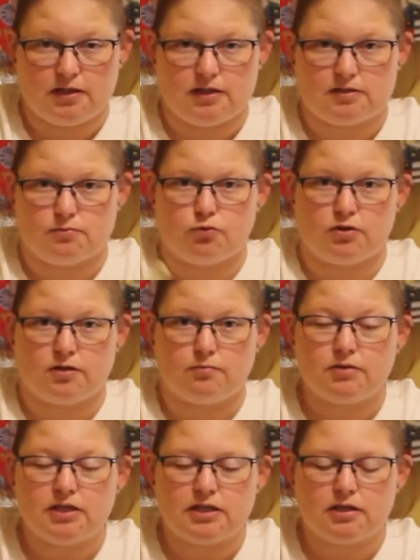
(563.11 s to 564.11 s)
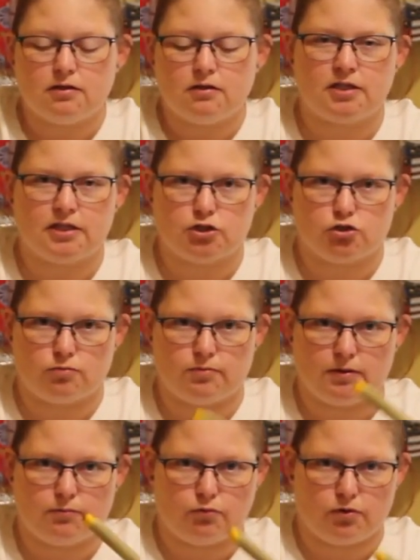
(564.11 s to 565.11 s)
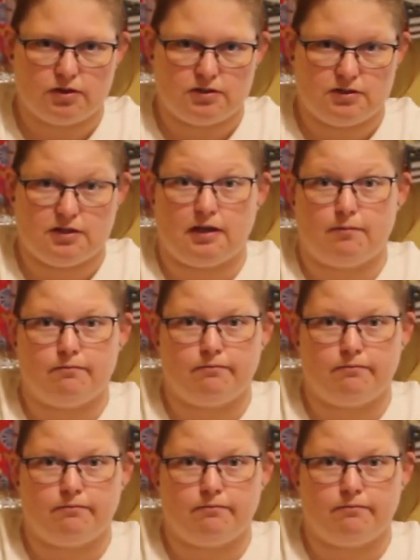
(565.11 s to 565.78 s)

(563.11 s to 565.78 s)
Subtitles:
It is important to me, it should be important to them.